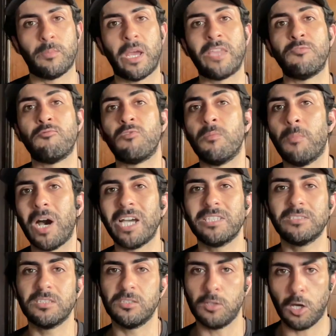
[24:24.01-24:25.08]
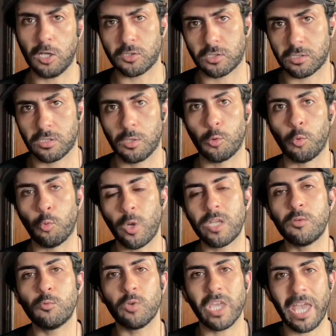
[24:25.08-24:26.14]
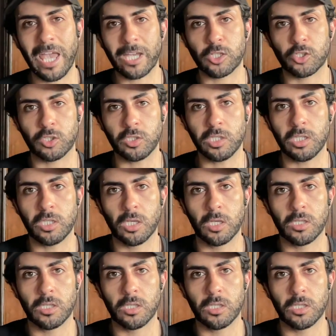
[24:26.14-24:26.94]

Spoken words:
and reminding us when we actually